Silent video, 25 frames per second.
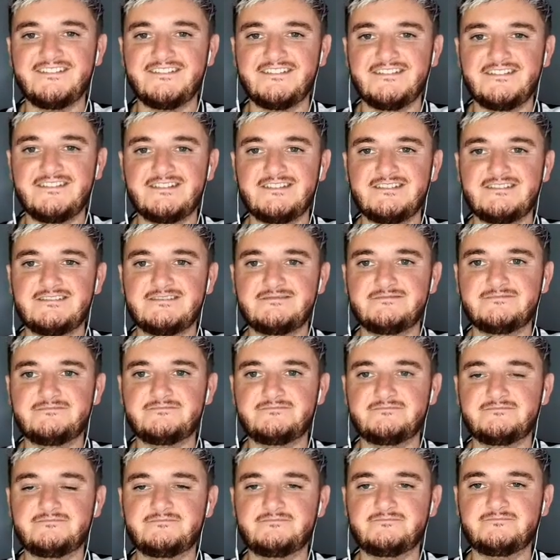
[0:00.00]

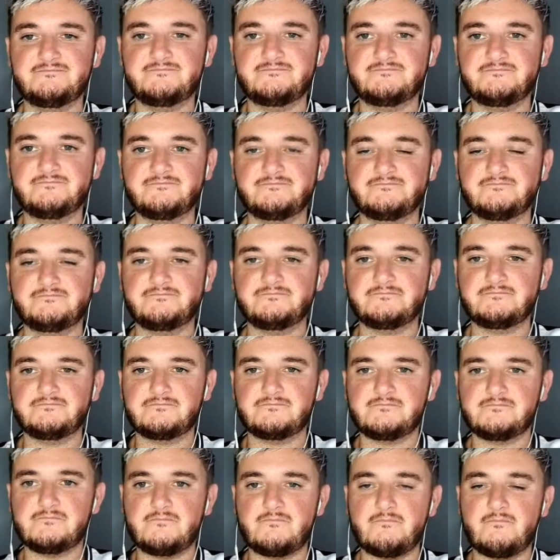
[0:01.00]

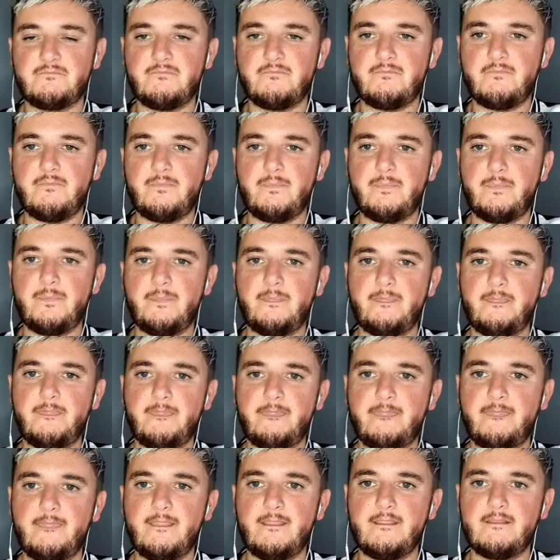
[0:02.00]

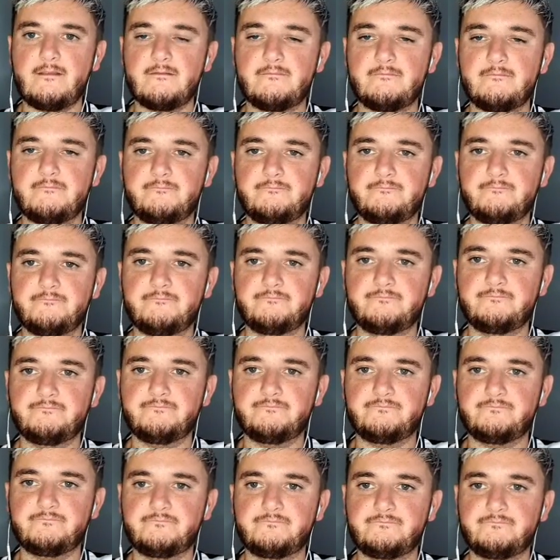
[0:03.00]

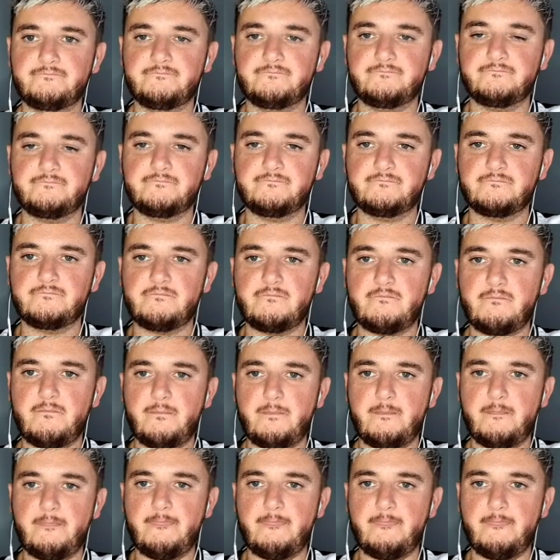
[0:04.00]
(not speaking)